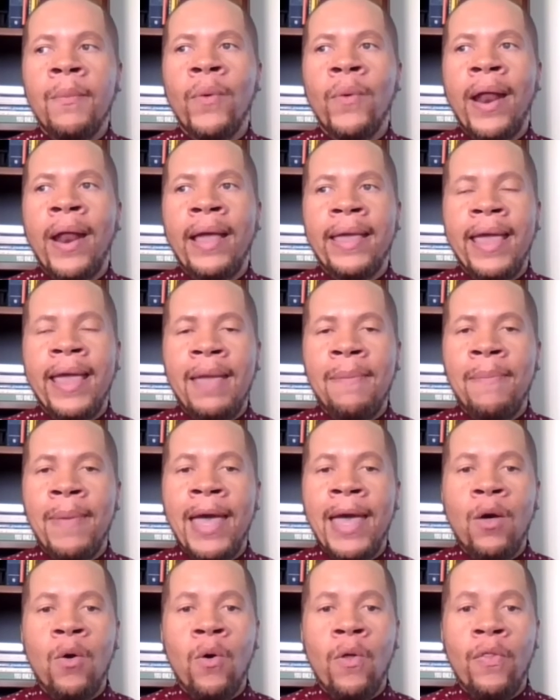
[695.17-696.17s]
When I came
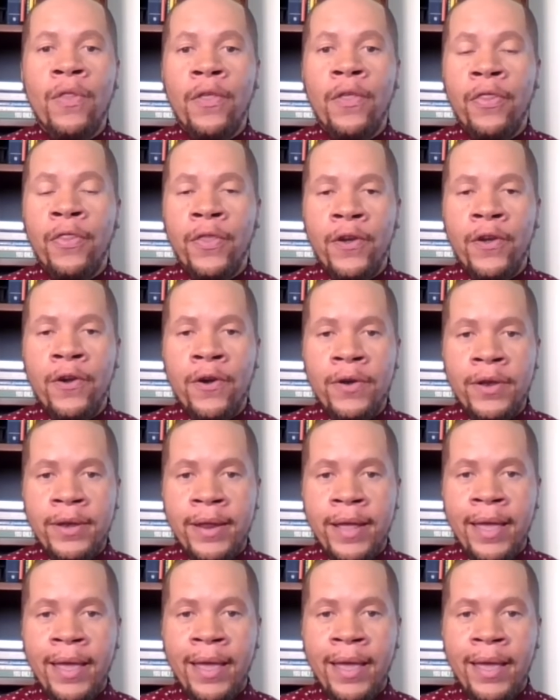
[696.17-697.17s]
back on the third
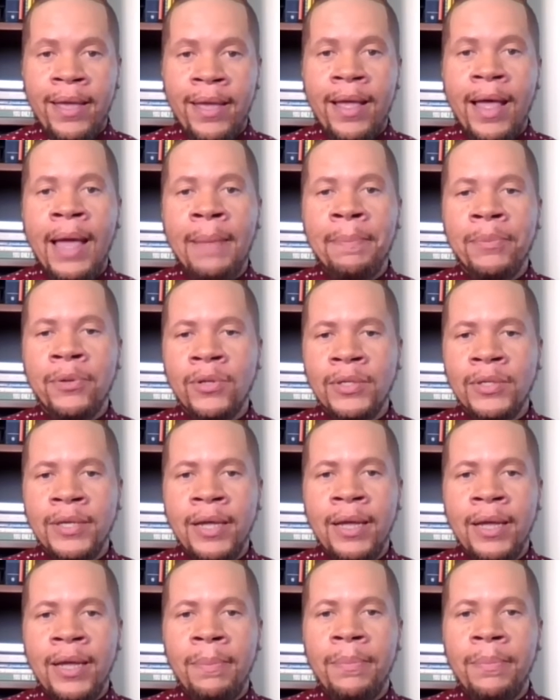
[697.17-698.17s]
day, I pulled
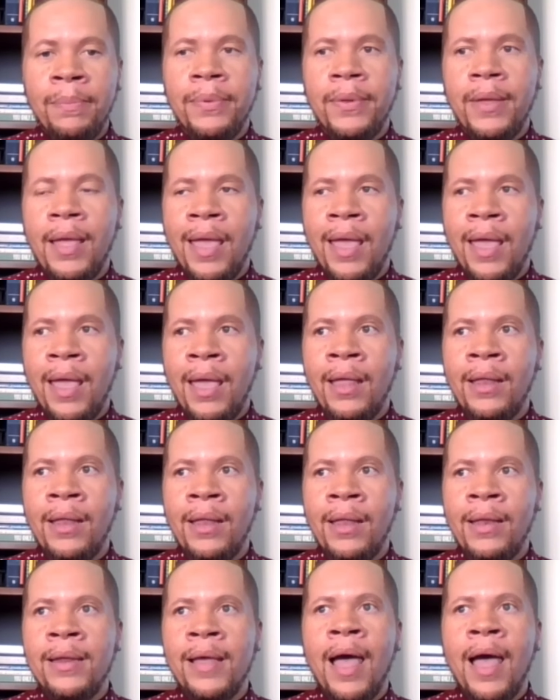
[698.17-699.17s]
up
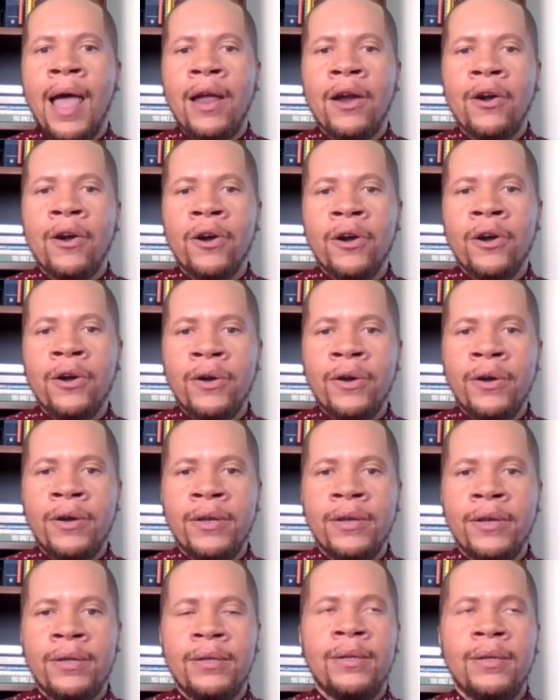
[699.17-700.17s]
and I
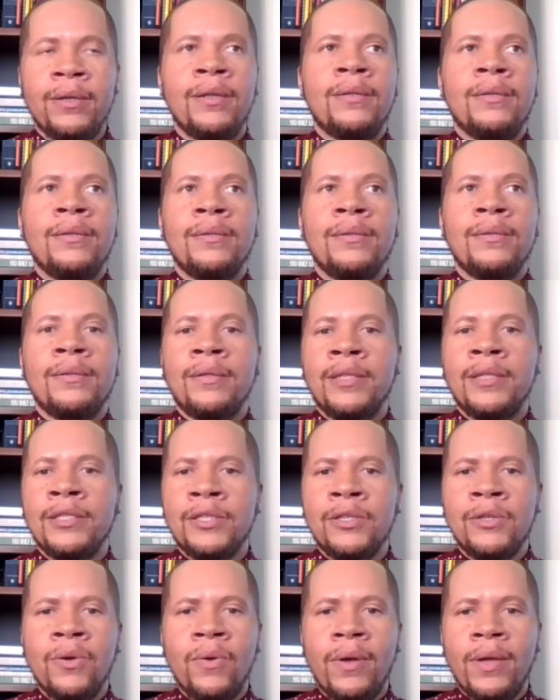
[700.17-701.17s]
heard this
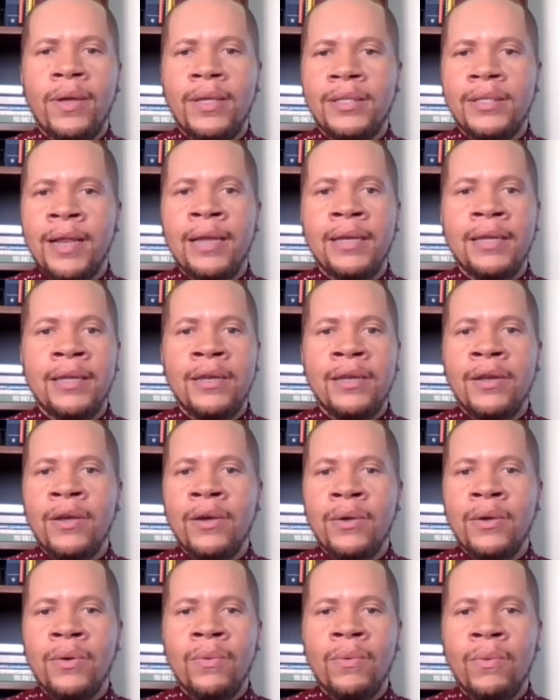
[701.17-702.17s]
noise that I didn't
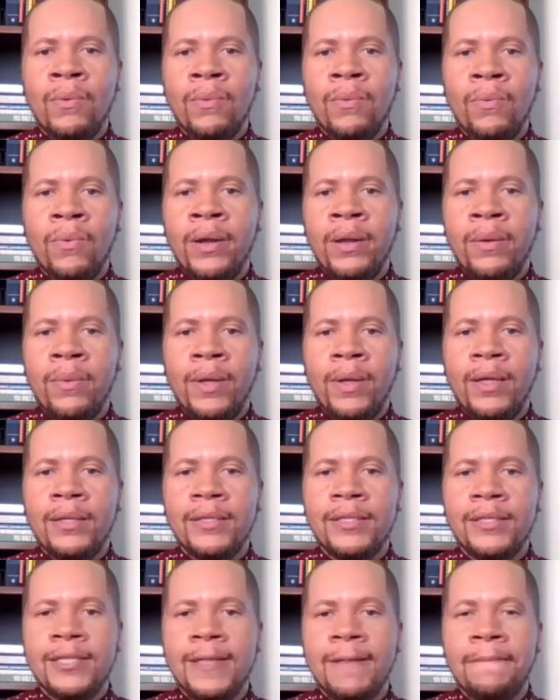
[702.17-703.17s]
know what it was.